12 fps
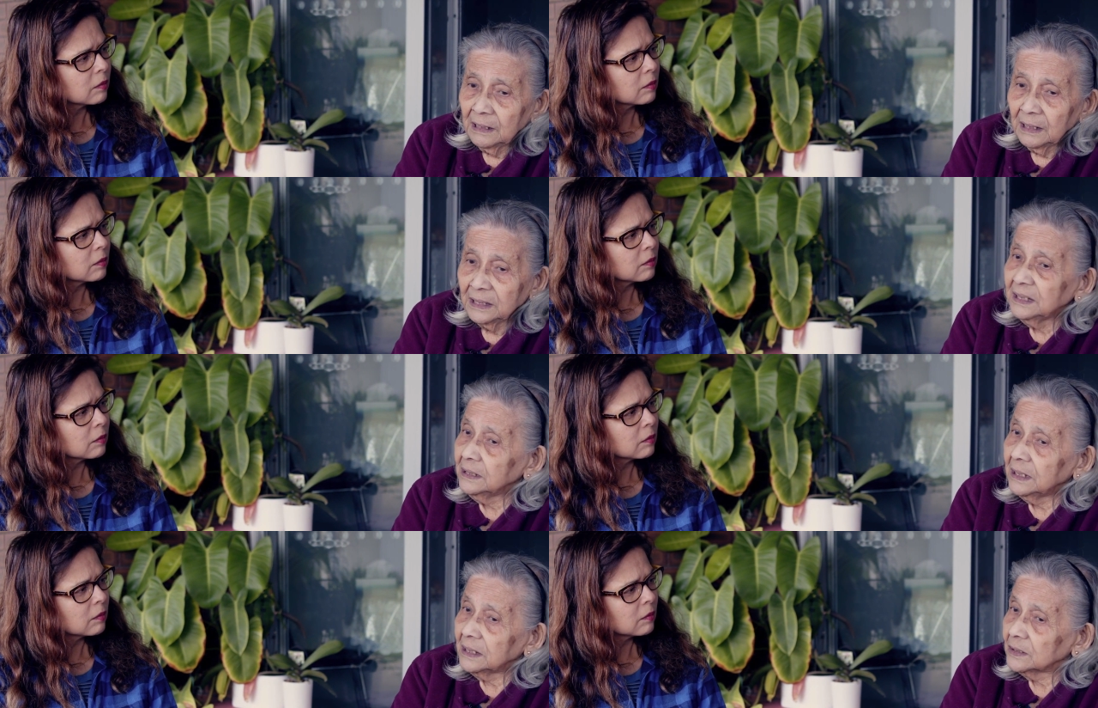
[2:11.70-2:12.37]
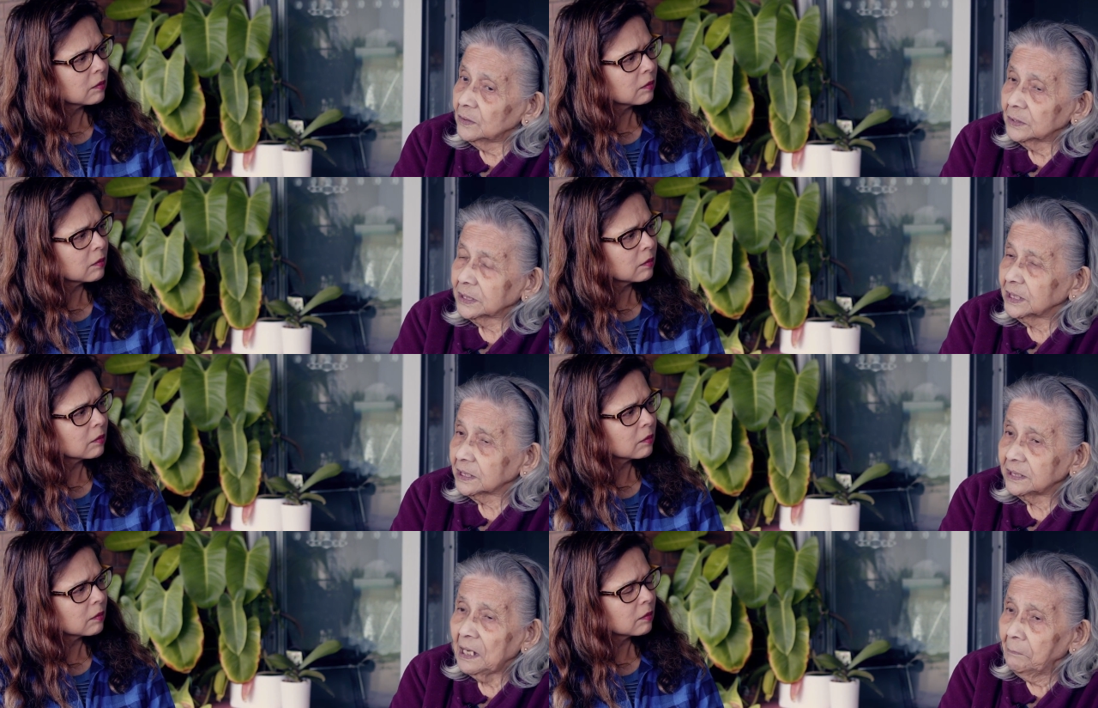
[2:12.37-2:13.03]
Speaker 1: I think that's all.
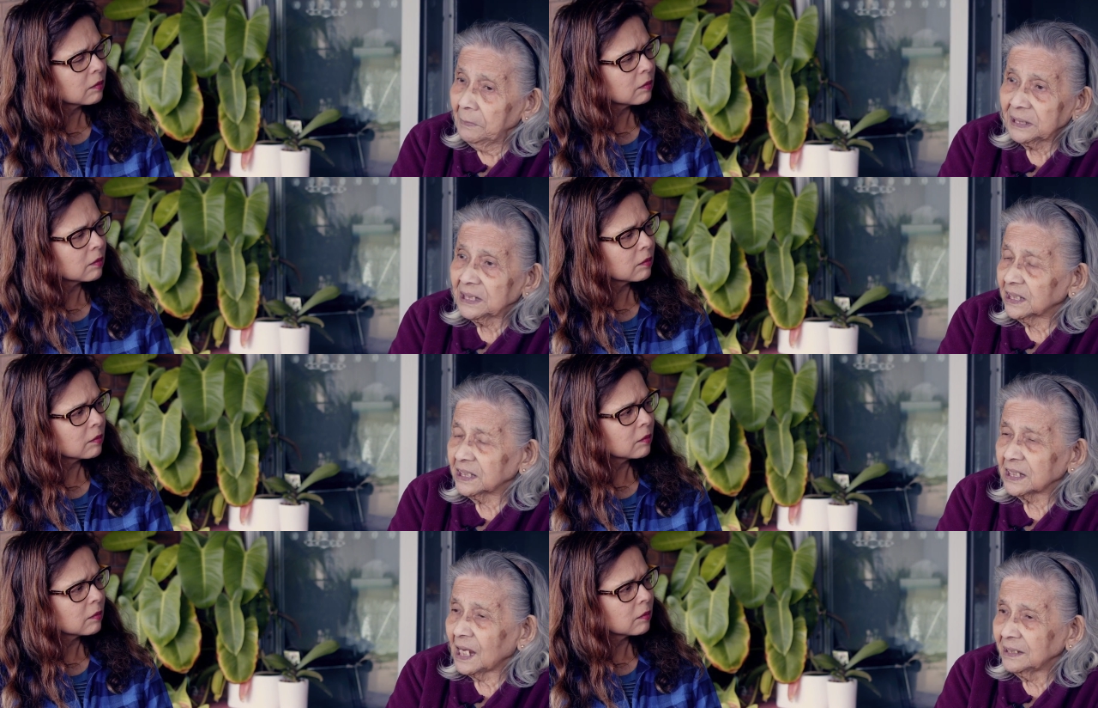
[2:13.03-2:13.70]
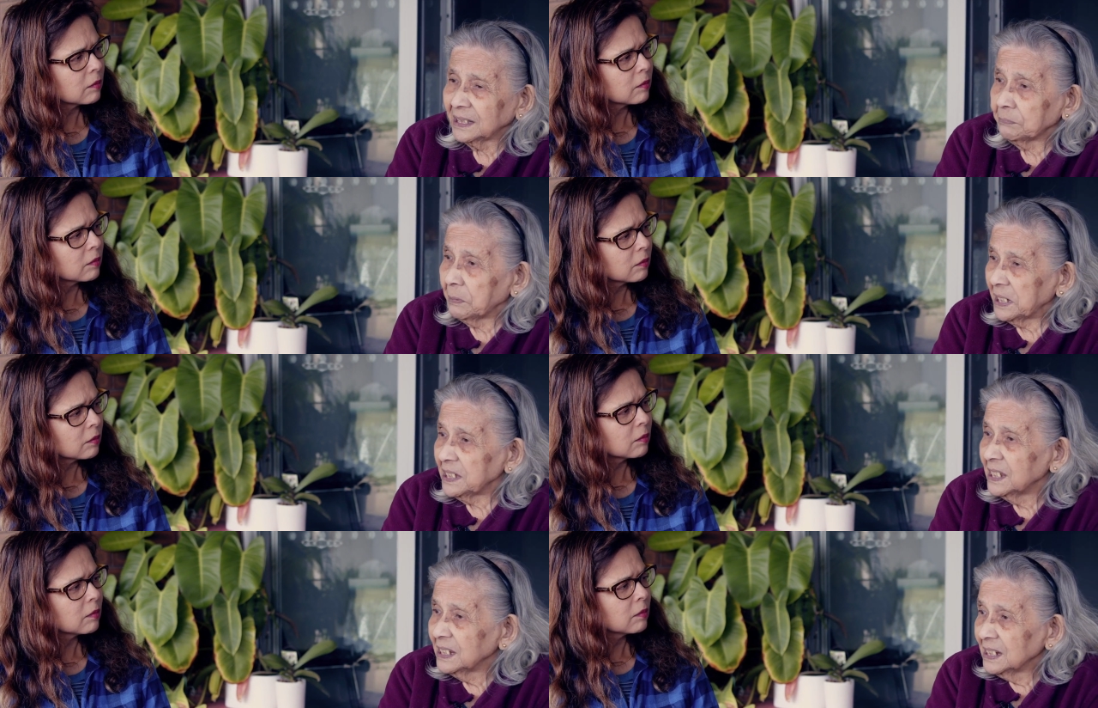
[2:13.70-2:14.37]
She's dumb. I think she can't speak.
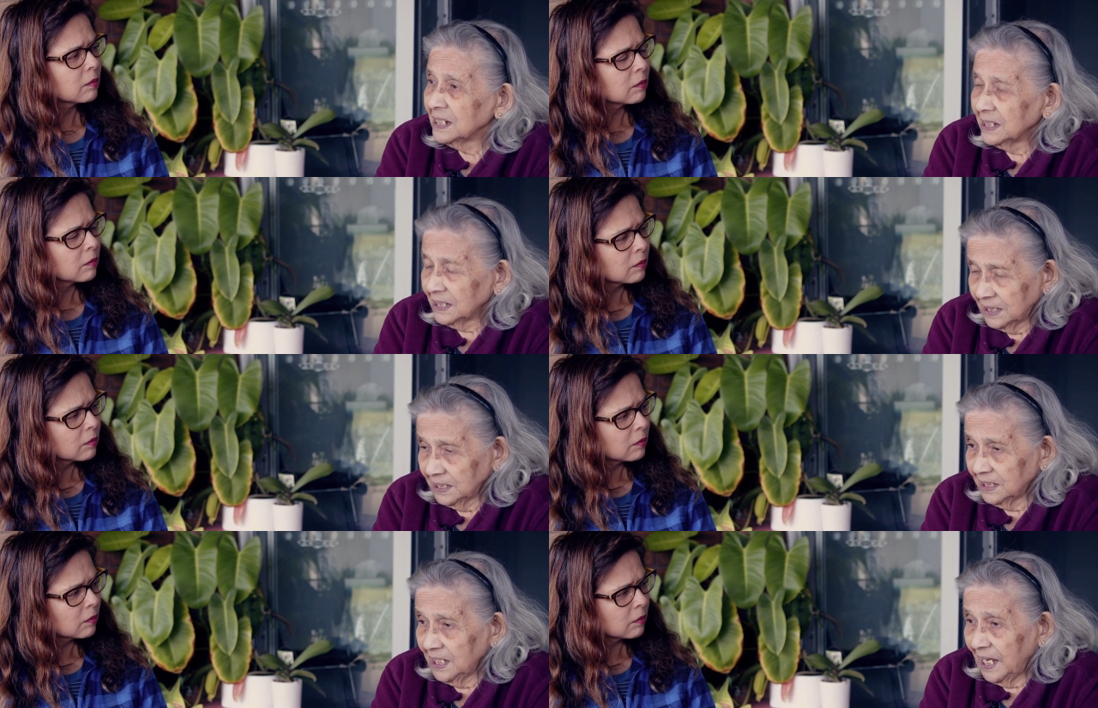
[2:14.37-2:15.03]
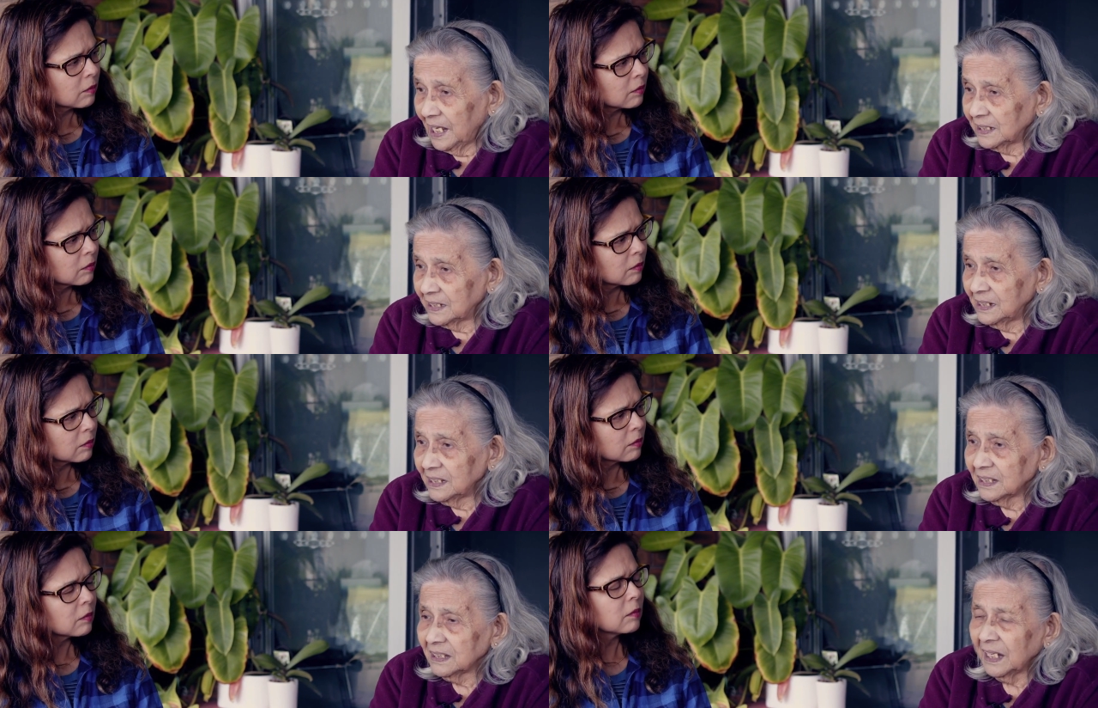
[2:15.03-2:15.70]
She's the
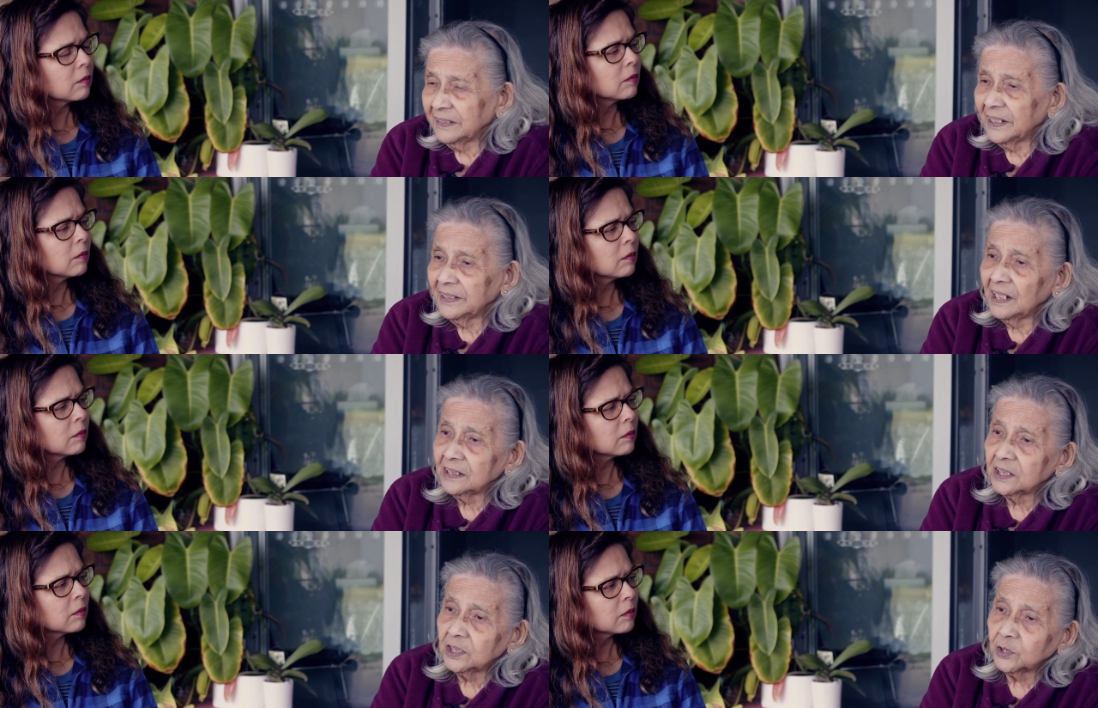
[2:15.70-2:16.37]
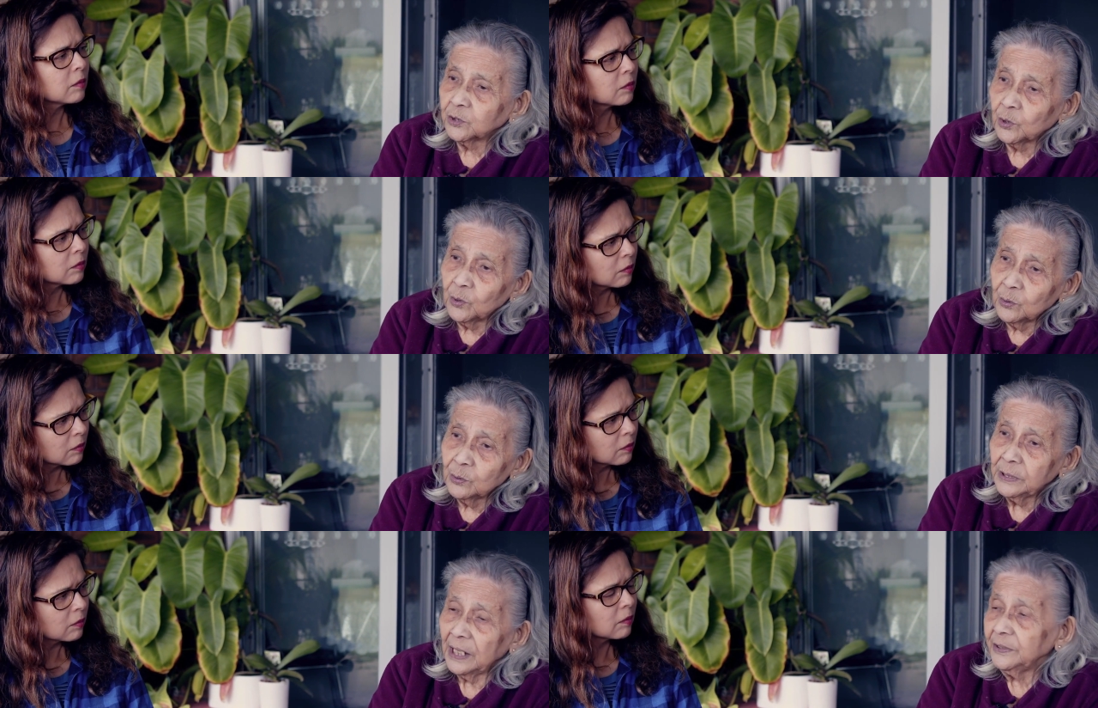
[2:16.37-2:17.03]
eldest, and then Auntie
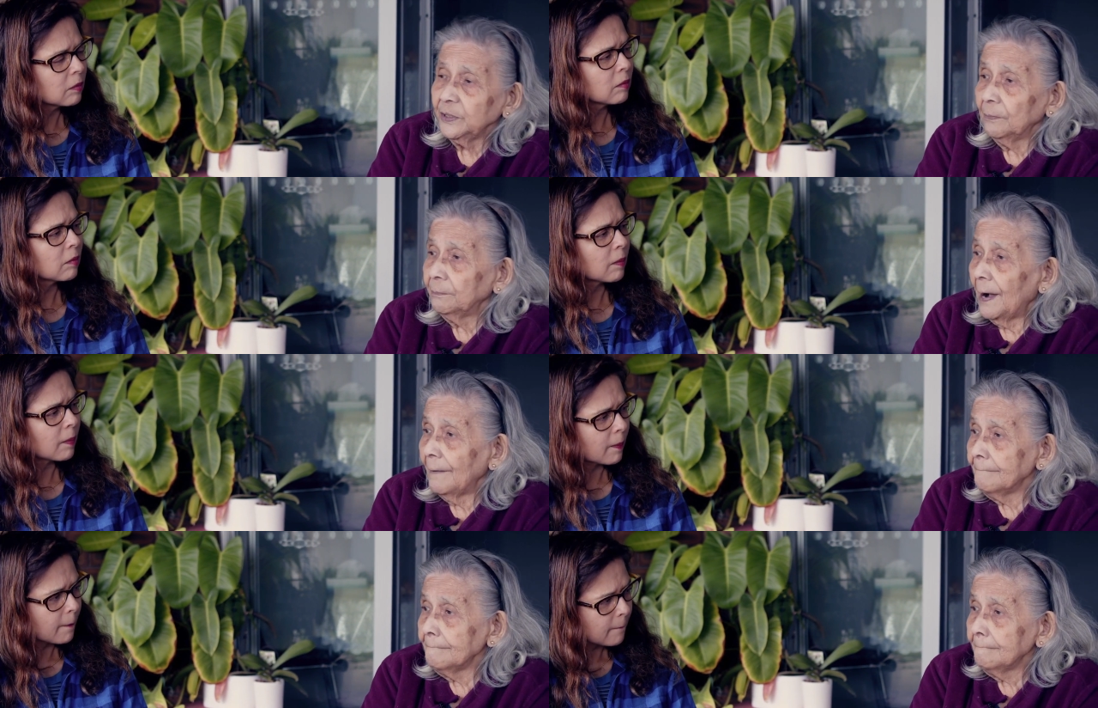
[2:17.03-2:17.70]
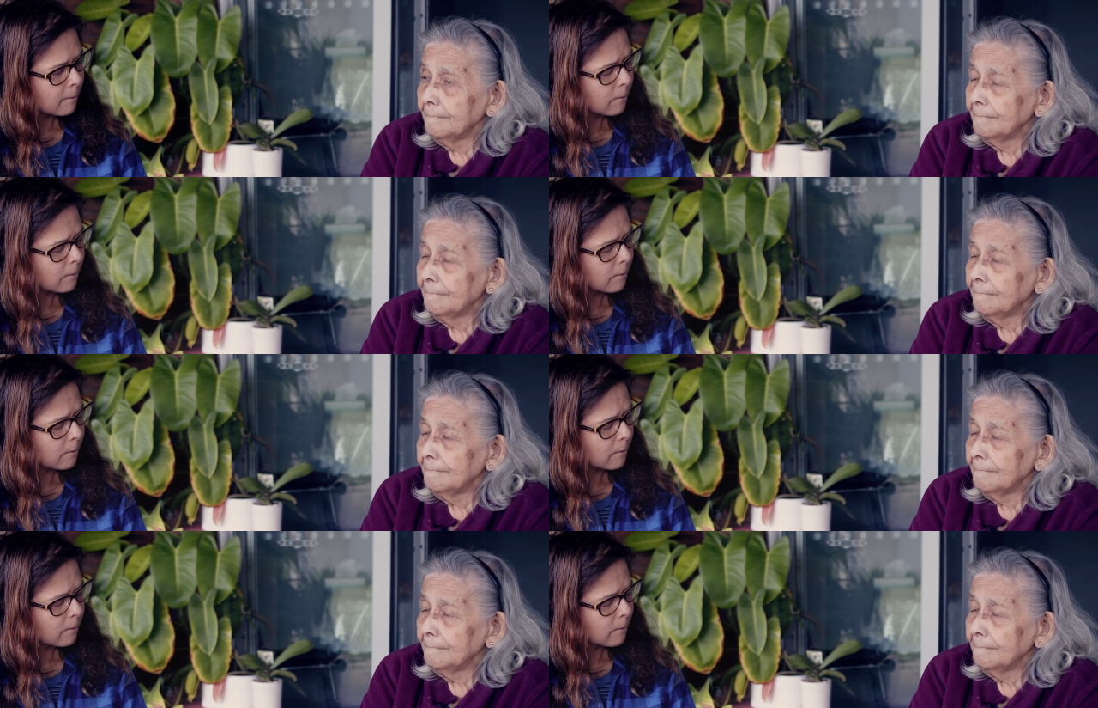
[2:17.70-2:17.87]
Cho, then your mom,